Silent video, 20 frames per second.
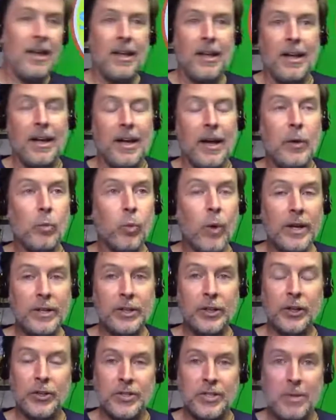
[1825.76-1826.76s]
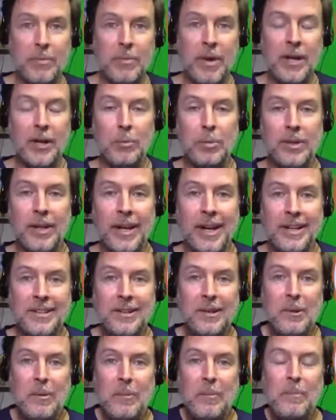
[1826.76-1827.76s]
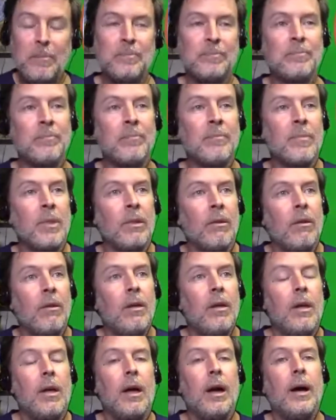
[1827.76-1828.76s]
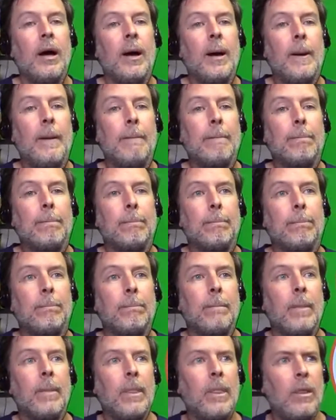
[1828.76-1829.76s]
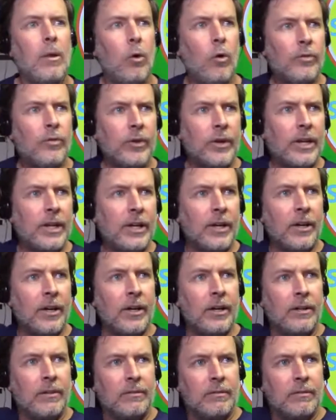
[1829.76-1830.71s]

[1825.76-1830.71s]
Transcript: A Rutgers tomato plant. Over here